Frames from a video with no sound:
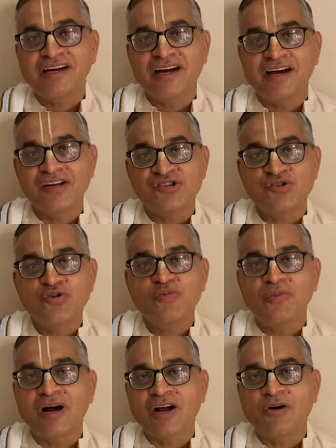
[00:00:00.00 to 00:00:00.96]
a,
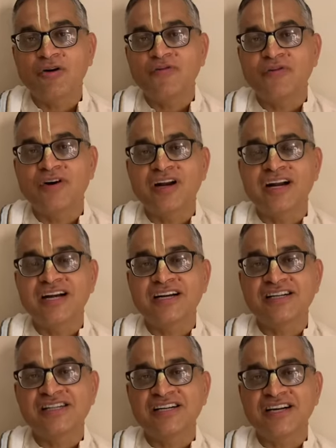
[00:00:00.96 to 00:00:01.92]
Zoom account for
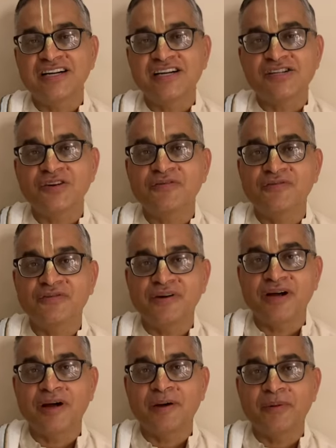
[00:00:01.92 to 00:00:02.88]
hundreds and hundreds of uh,